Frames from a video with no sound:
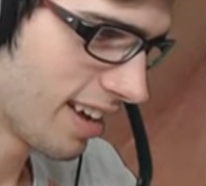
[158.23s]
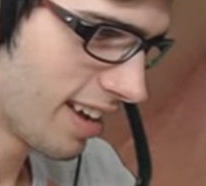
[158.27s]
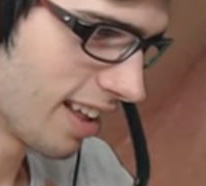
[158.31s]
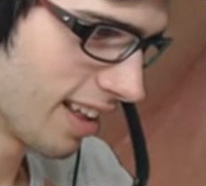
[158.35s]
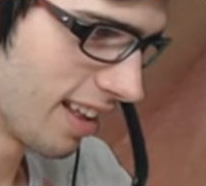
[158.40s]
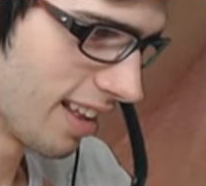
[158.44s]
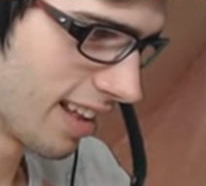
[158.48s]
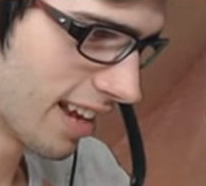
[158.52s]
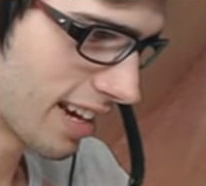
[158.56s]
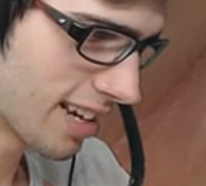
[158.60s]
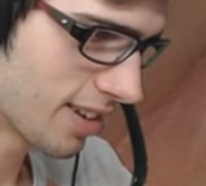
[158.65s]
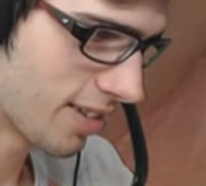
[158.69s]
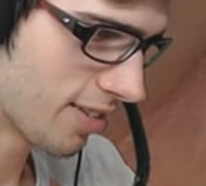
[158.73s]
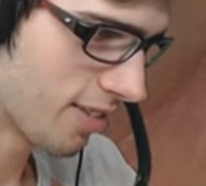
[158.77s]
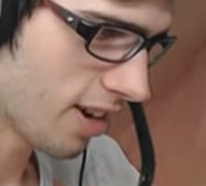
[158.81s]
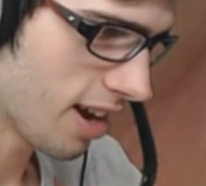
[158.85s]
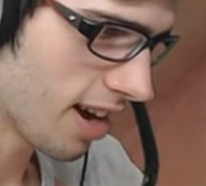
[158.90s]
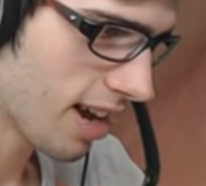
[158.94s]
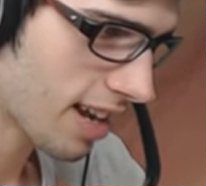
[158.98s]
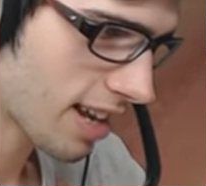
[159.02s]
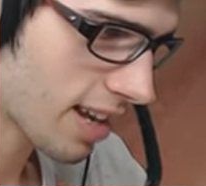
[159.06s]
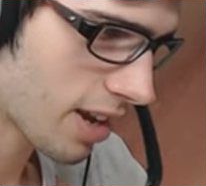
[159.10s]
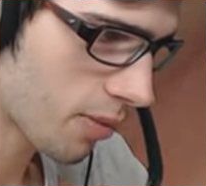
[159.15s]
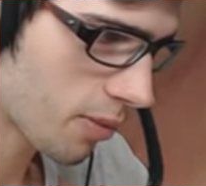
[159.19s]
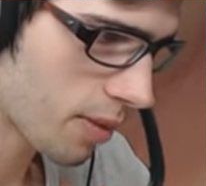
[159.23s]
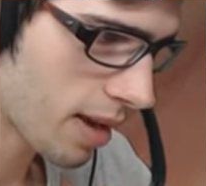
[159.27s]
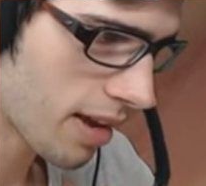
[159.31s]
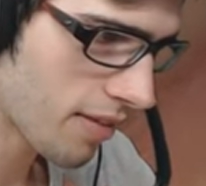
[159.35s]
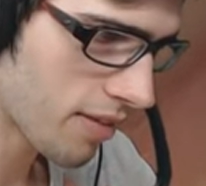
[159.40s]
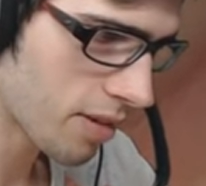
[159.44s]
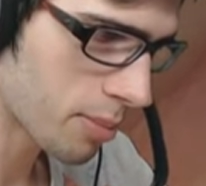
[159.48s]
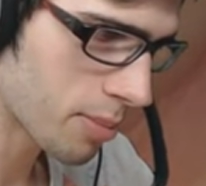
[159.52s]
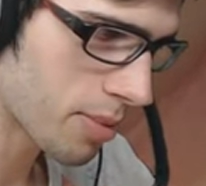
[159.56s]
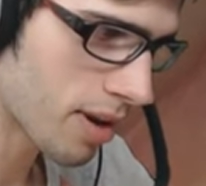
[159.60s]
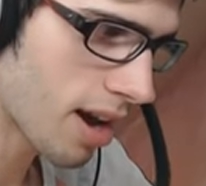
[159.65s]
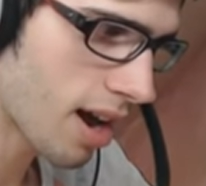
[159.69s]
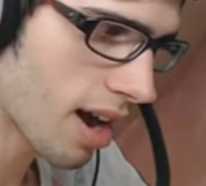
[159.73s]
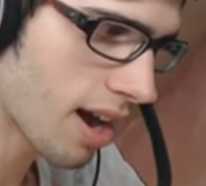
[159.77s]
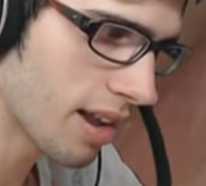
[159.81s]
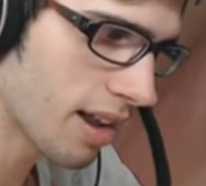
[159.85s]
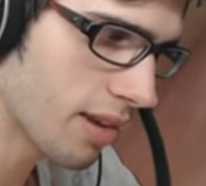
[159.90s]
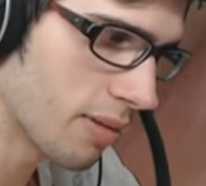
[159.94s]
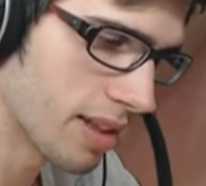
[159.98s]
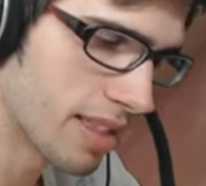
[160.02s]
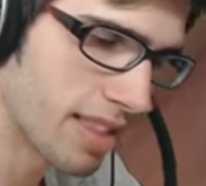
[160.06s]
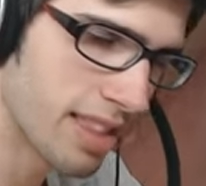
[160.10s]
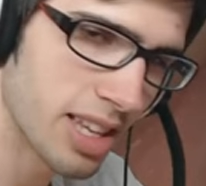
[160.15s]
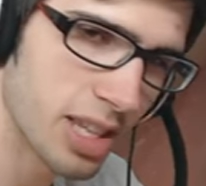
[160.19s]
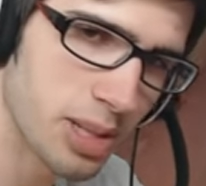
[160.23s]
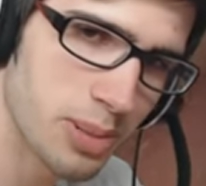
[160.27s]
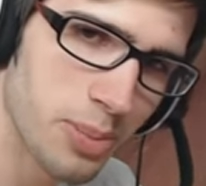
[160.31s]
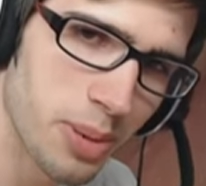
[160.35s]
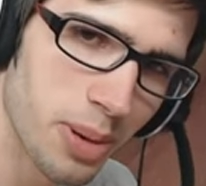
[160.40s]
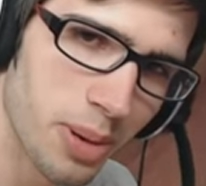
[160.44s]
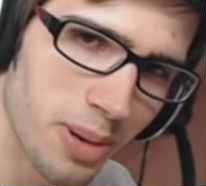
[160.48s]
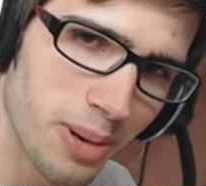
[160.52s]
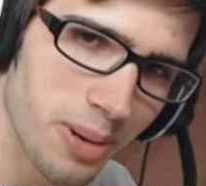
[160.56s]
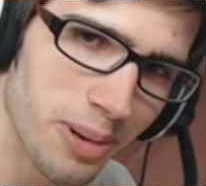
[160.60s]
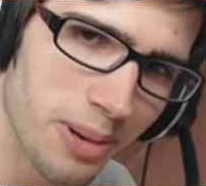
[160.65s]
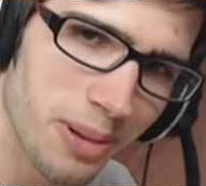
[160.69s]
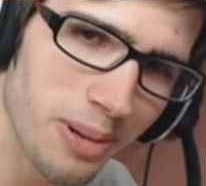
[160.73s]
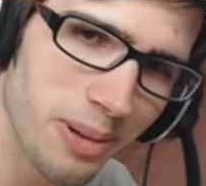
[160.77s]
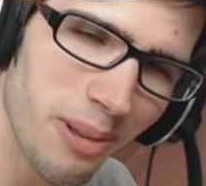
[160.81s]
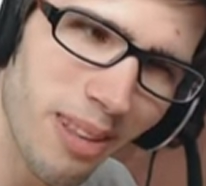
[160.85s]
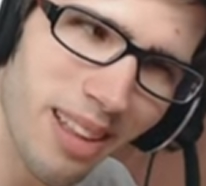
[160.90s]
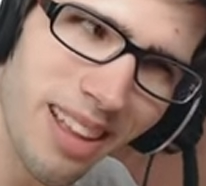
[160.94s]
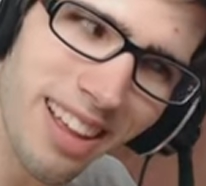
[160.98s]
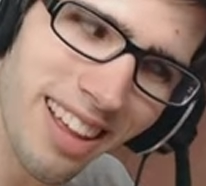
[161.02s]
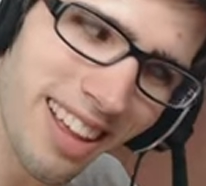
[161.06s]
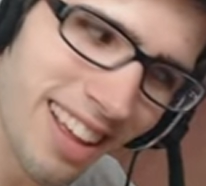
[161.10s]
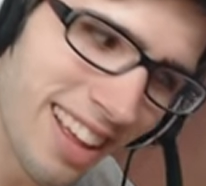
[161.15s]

Electivire, can we have a party with this pool?